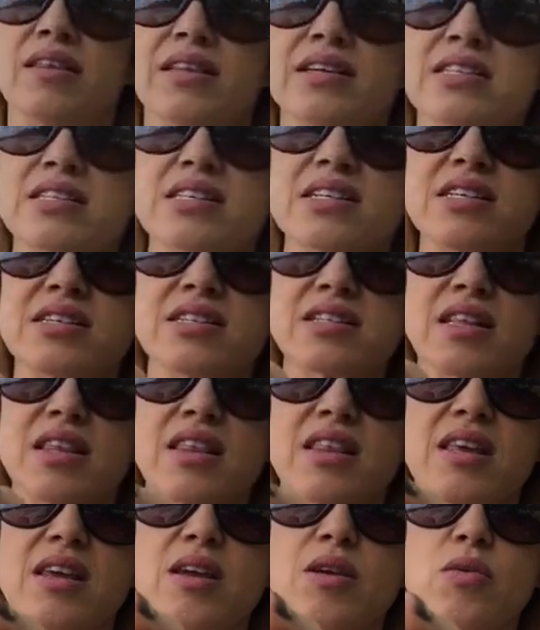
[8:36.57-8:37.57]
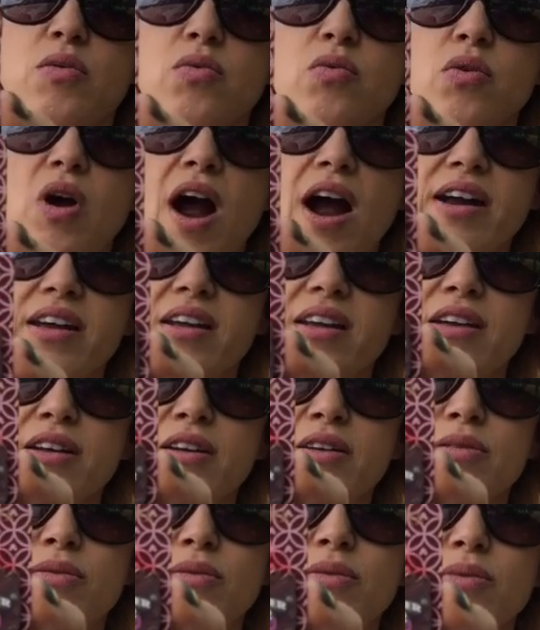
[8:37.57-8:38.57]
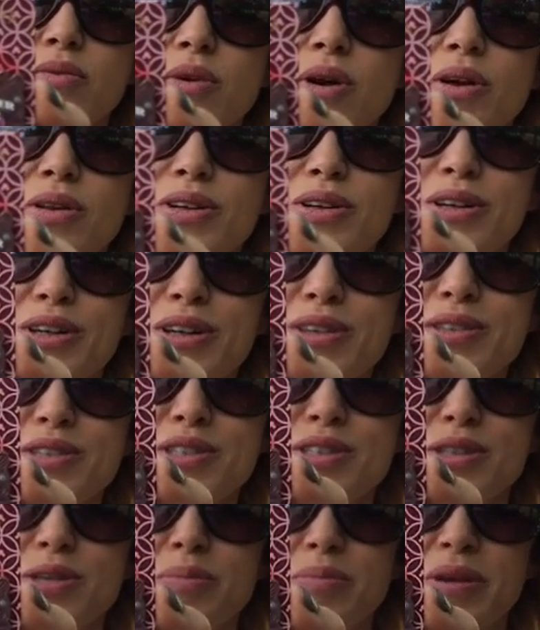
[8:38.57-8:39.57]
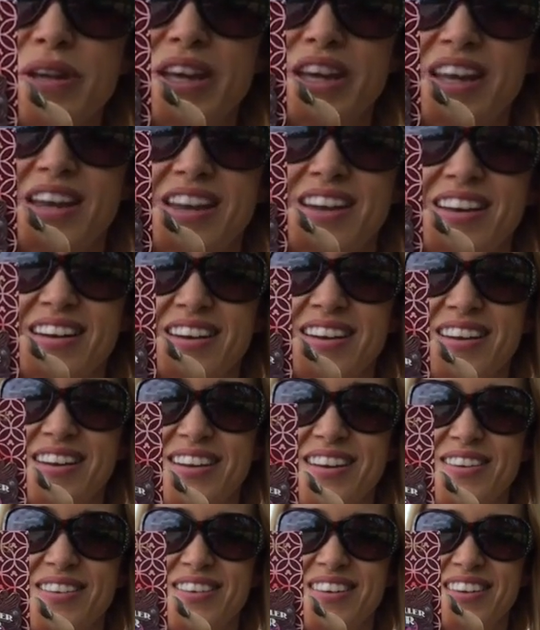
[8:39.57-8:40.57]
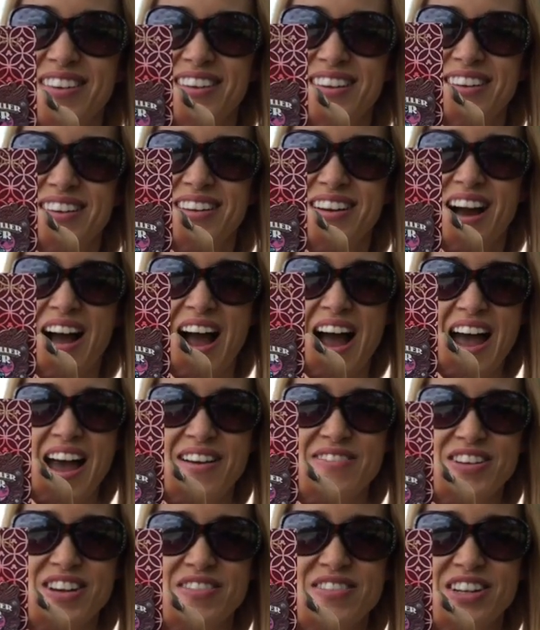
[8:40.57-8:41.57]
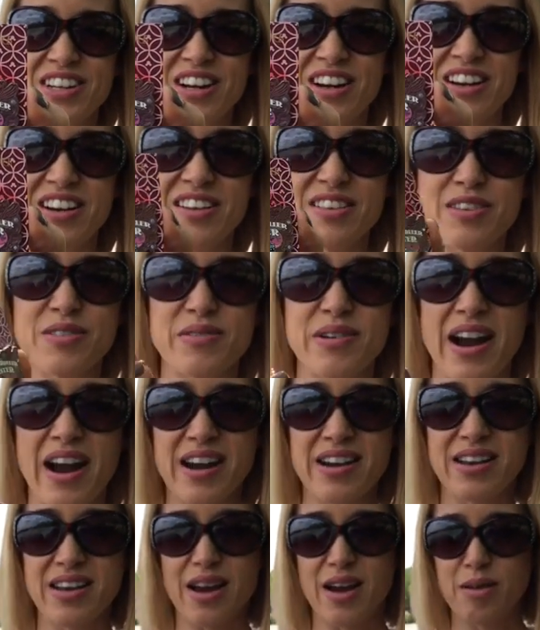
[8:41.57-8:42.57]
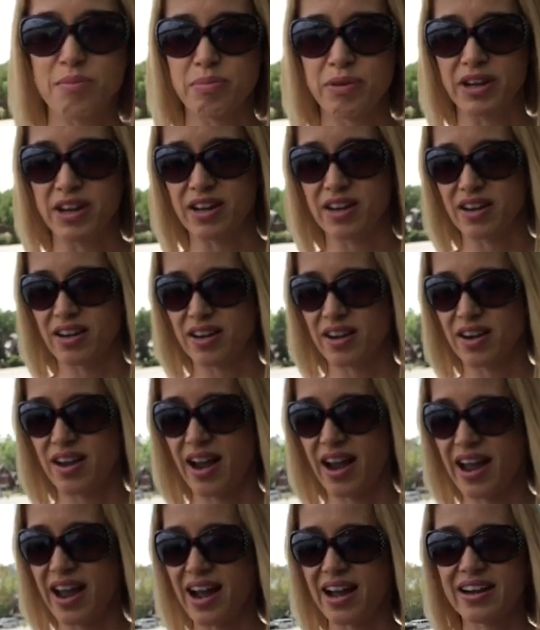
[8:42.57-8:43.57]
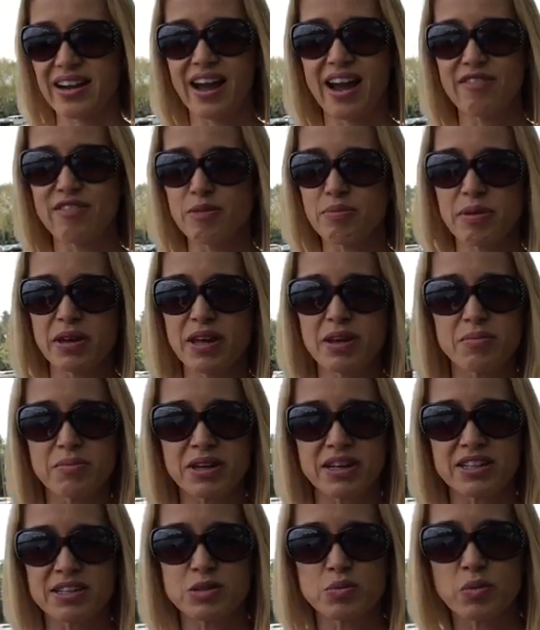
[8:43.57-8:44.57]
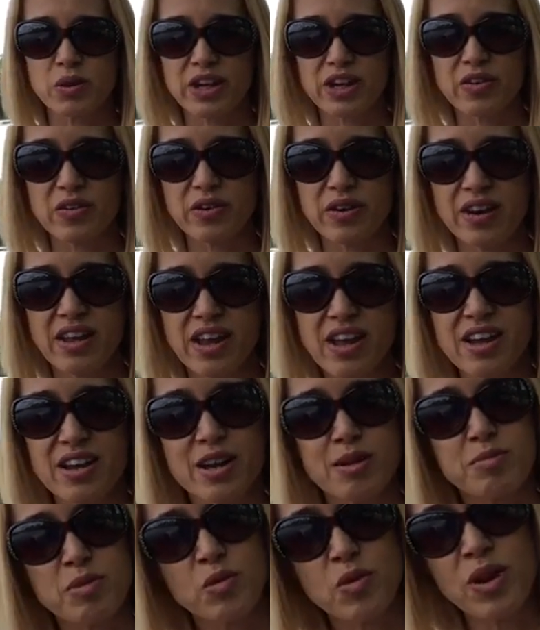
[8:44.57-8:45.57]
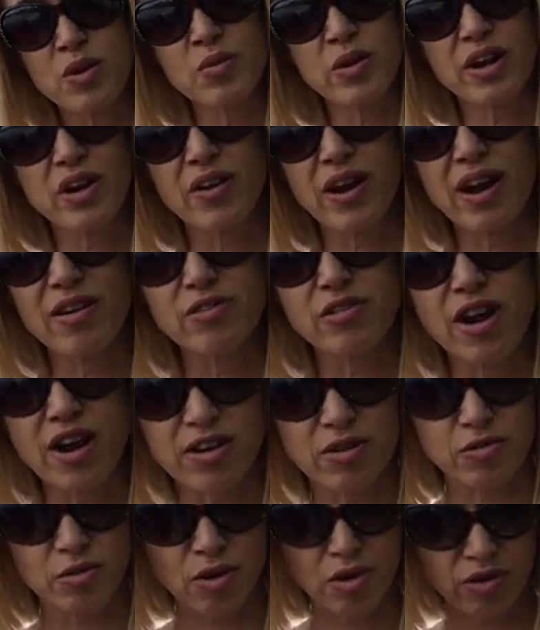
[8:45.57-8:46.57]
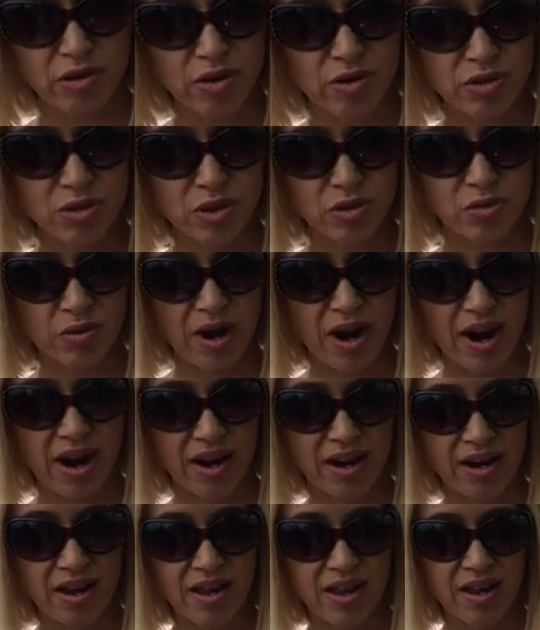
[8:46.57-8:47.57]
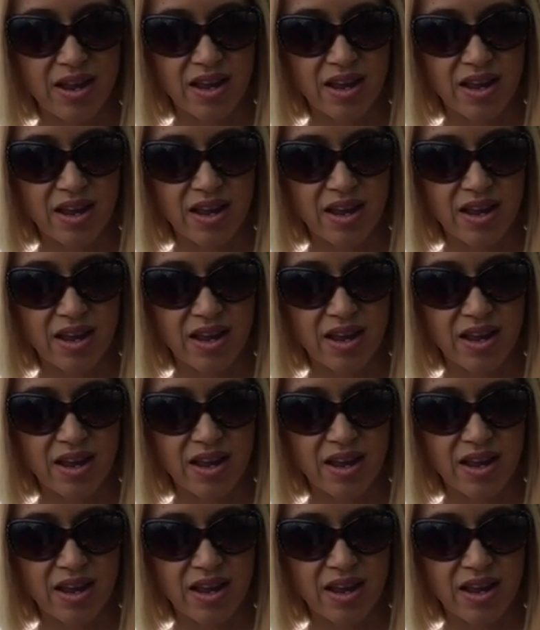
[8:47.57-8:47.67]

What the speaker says: This is the Rockin' Roller Coaster pin. I haven't even gone on the ride yet, but I had to have the pin because we don't, number one, we don't have a Rockin' Roller Coaster ride